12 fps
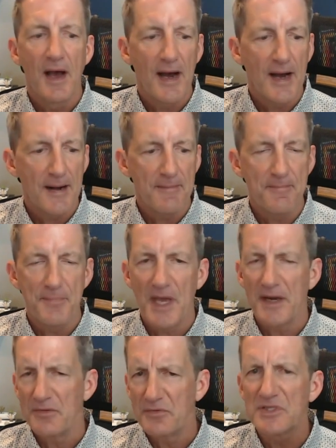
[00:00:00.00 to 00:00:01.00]

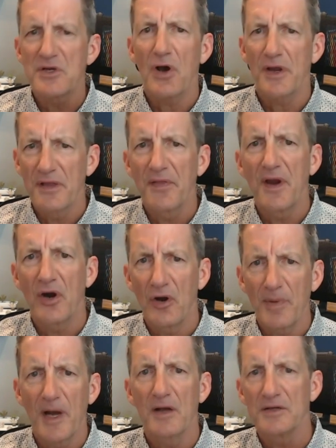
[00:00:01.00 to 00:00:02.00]
And he was talking there
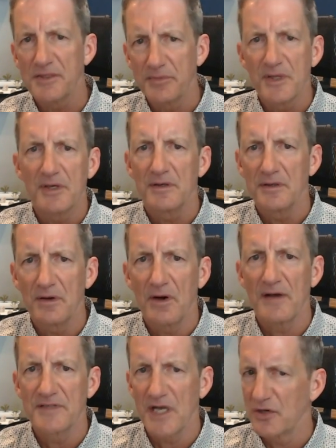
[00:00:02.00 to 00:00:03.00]
about some of the
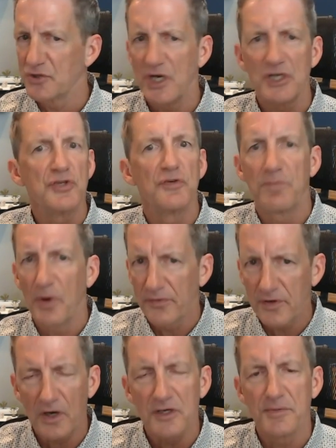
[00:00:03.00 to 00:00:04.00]
lifestyle change. You've
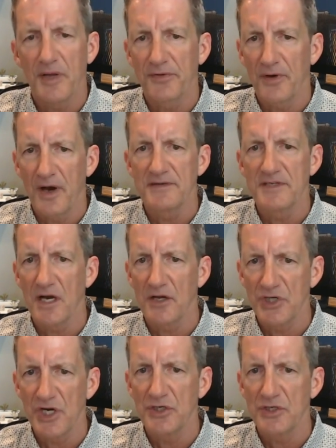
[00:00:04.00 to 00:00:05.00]
both talked about the lifestyle
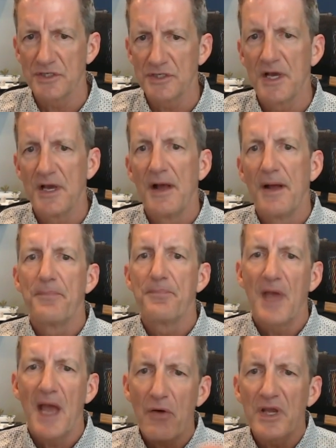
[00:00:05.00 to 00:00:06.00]
changes.
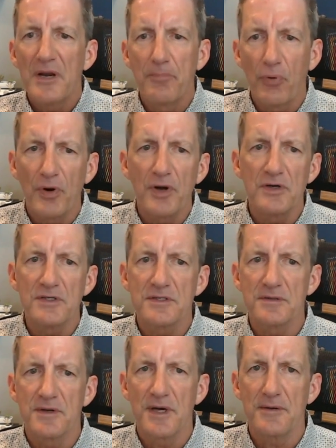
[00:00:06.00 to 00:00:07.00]
How can
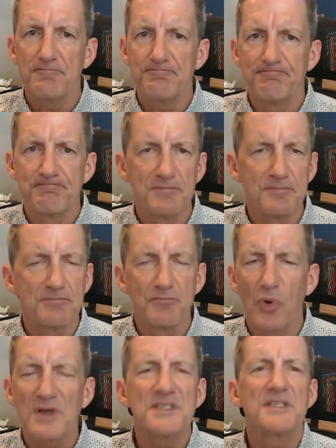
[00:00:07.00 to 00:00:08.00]
employers,
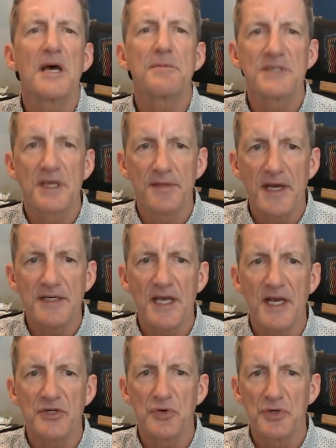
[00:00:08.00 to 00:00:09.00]
what steps can they
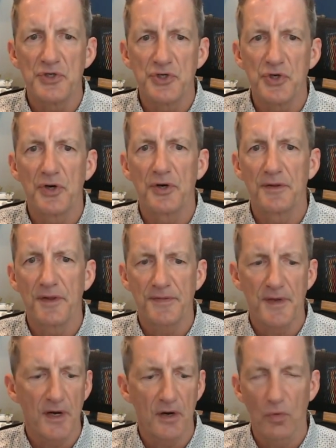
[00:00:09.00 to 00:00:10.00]
take to ensure that
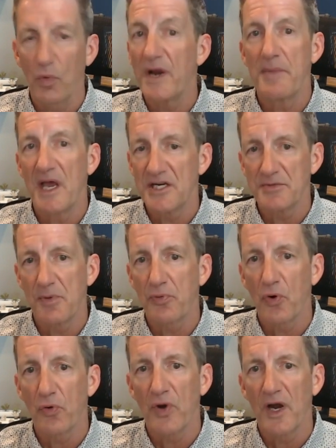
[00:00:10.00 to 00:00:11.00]
their weight management
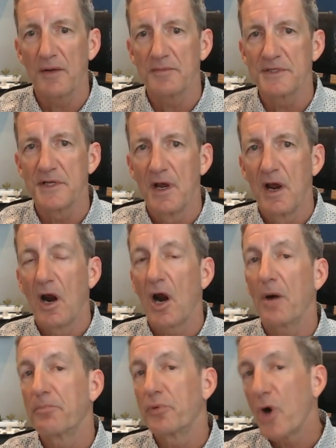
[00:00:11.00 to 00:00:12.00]
programs
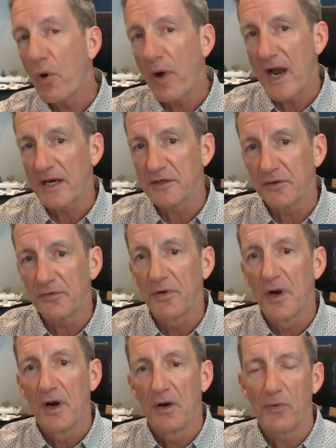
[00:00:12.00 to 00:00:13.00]
are proactive
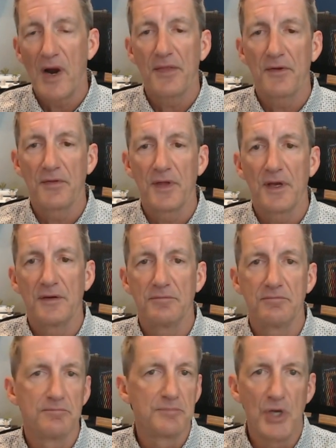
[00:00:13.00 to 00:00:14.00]
rather
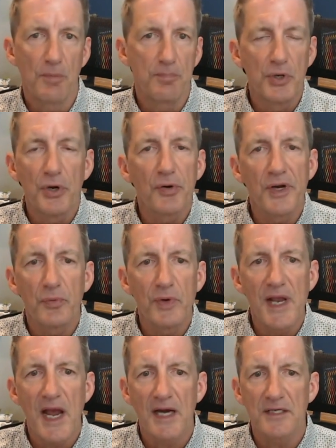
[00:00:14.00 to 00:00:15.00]
than purely
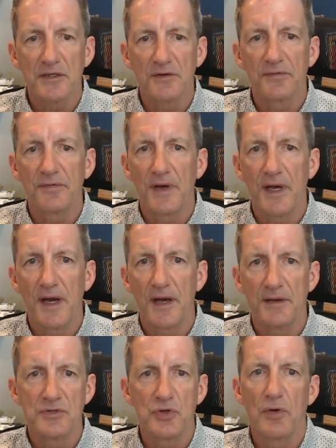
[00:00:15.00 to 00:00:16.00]
reactive,
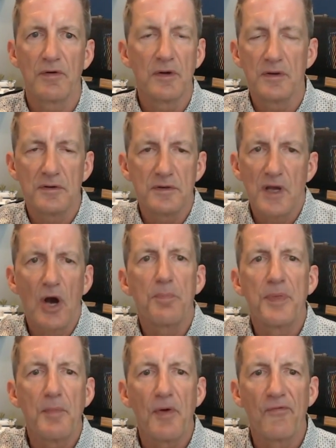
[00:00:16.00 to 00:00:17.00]
to help
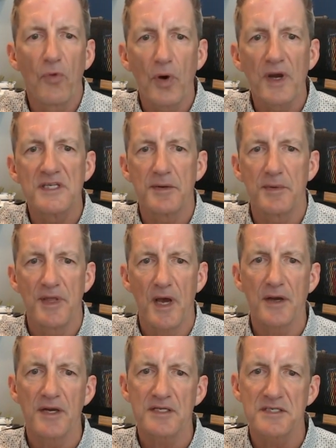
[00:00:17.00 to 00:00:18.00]
them avoid some of the
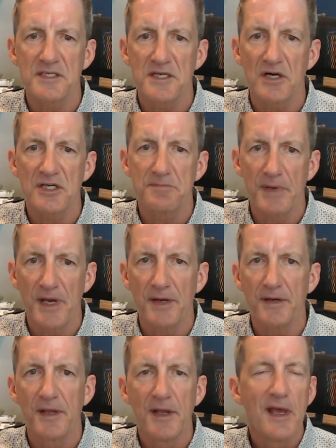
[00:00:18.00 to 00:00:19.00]
unnecessary
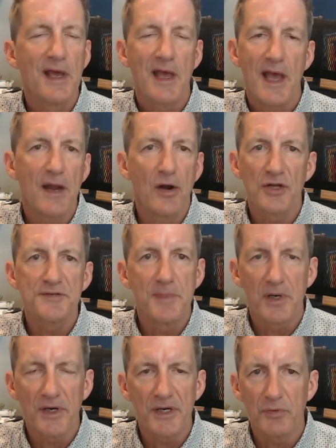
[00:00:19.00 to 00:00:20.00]
spend and
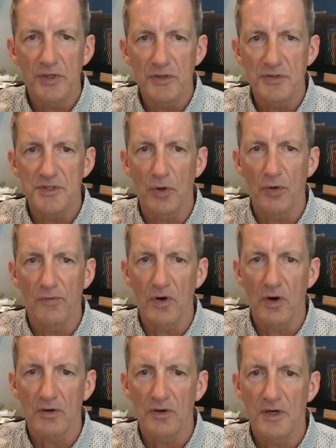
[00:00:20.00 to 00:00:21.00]
ultimately reduce their
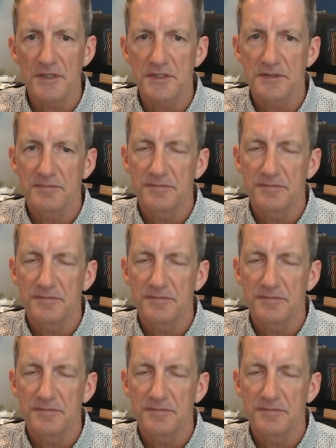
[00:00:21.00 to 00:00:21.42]
overall costs?